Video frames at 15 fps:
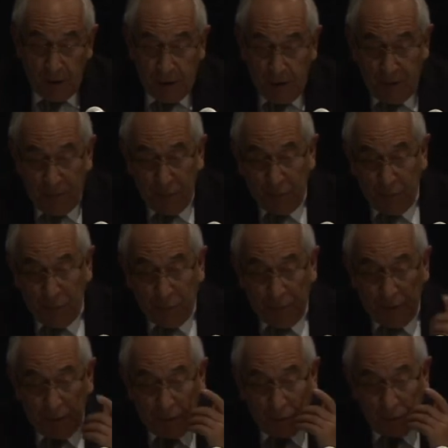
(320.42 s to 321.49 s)
A few
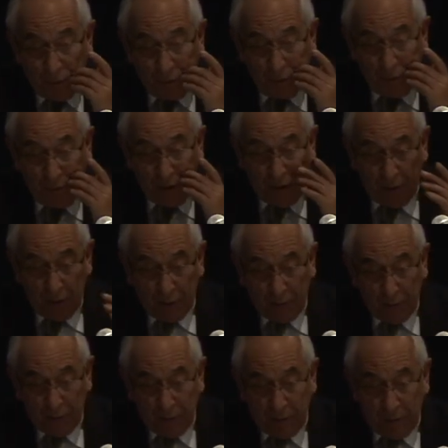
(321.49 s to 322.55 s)
figures
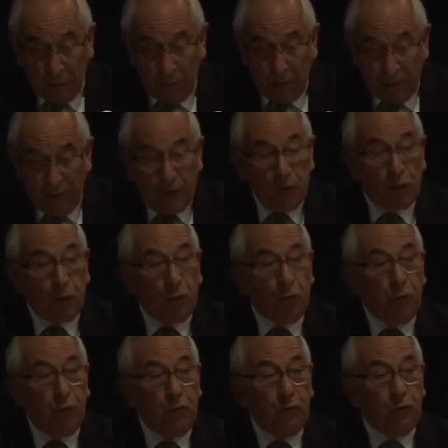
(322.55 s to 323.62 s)
suffice. Already
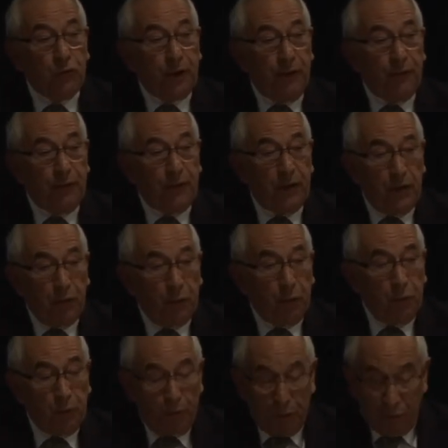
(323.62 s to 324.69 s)

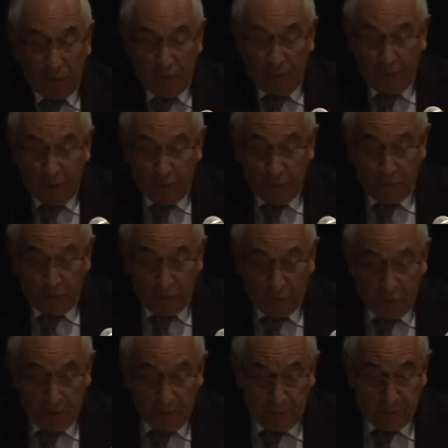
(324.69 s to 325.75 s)
72% of
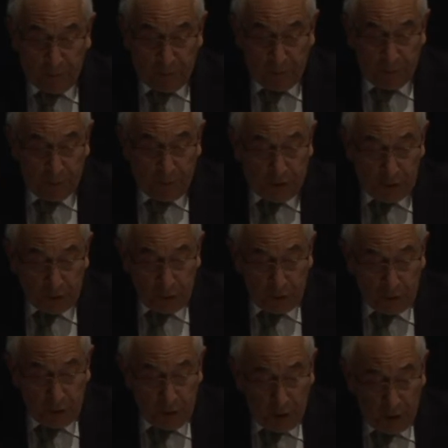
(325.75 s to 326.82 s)
German population